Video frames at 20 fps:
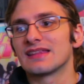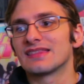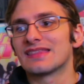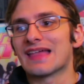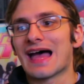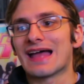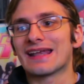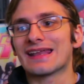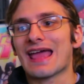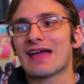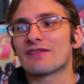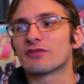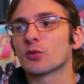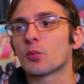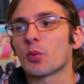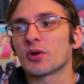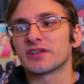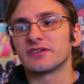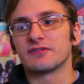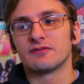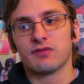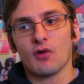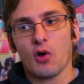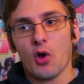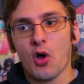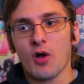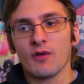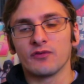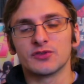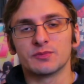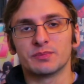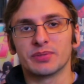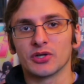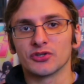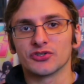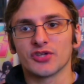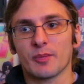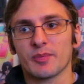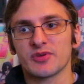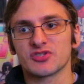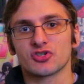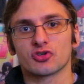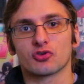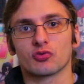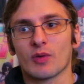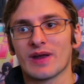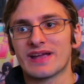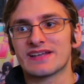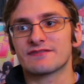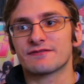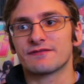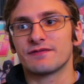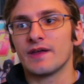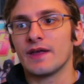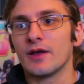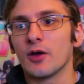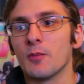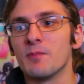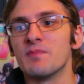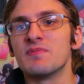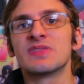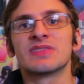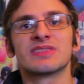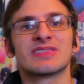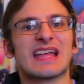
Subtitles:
that everyone involved built up as a great film